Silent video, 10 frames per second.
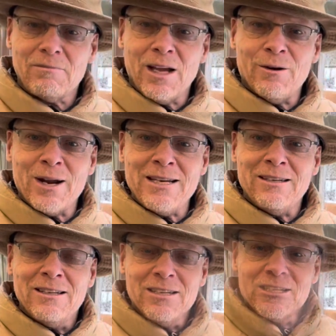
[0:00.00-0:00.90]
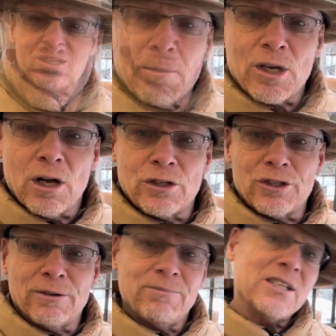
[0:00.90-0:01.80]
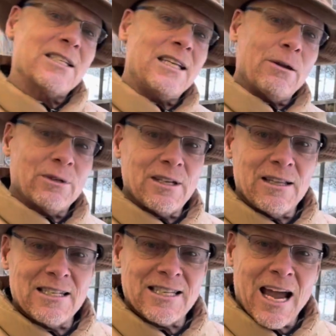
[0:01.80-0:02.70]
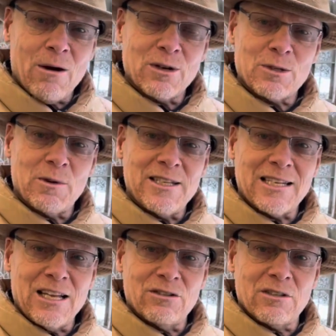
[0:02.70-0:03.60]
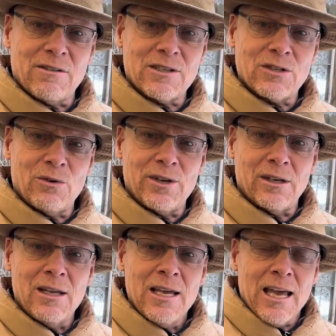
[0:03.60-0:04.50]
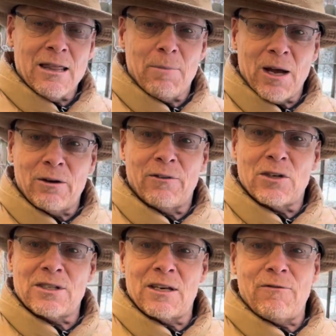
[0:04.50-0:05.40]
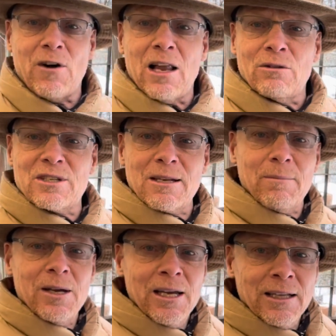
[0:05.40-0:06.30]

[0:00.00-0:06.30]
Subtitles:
All right? Vermiculture, the secret to these towers, where these angels of the soil and the biodiversity follows them.